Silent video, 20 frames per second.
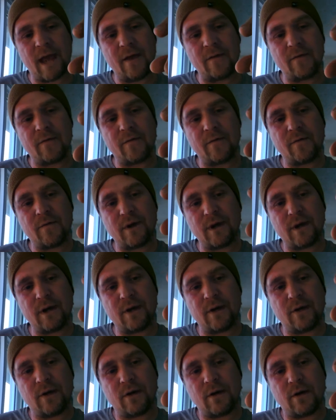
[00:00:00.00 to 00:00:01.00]
that
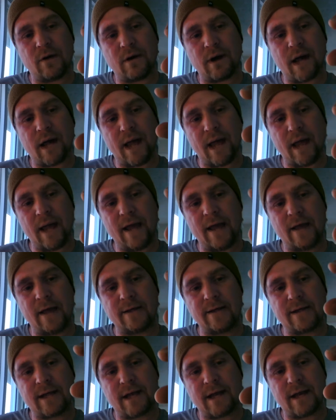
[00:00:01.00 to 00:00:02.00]
figure
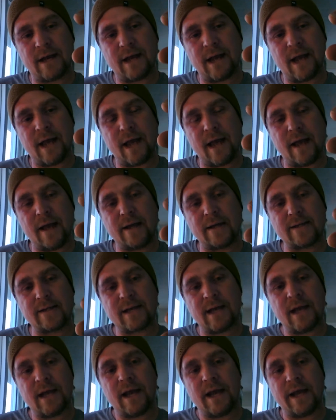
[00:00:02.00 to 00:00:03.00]
hand that he
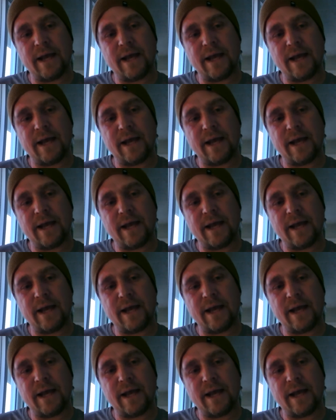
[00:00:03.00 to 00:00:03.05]
has